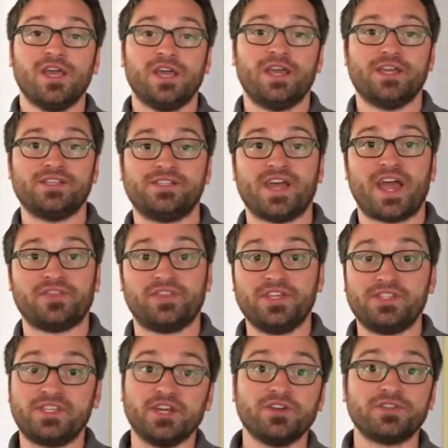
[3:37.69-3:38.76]
is that the
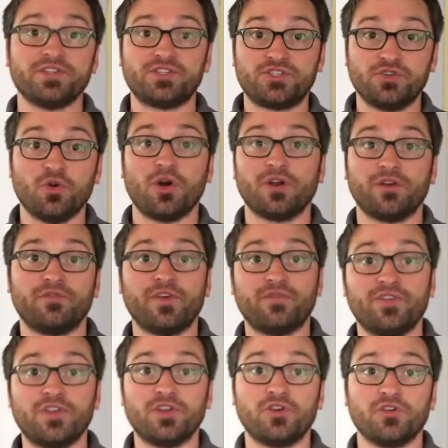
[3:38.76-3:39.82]
tilt is
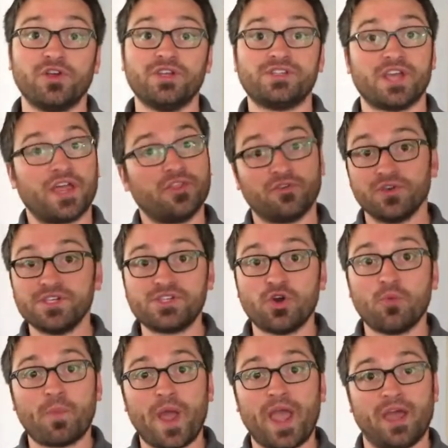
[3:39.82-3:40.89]
250 degrees and there is no
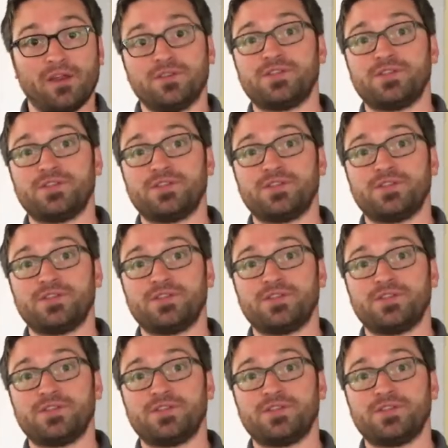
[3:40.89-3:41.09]
pan.